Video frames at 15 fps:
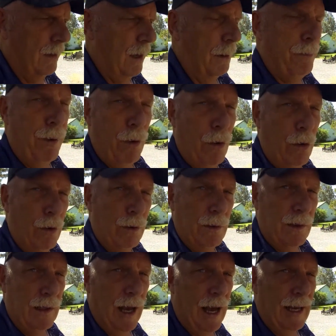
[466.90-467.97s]
pool
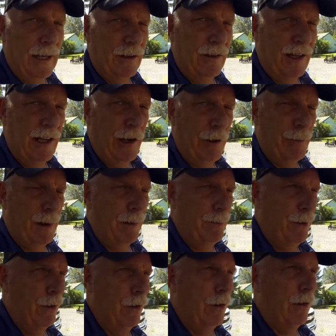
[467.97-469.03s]
guy to take care of my
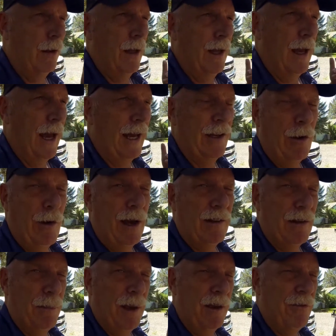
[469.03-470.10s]
pool. I don't have to
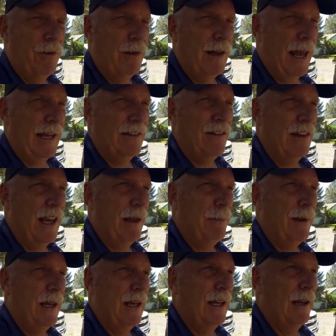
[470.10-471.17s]
pay for
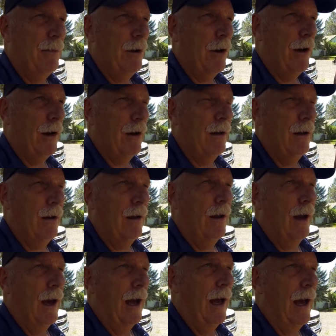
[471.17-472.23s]
landscaping anymore.
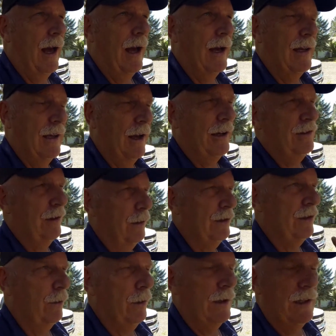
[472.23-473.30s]
Gosh, I wish
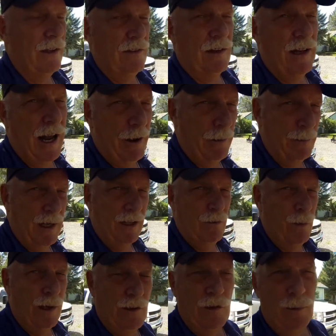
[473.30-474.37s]
I would, because now I'm getting
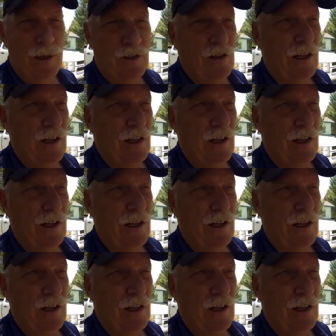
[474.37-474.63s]
way too much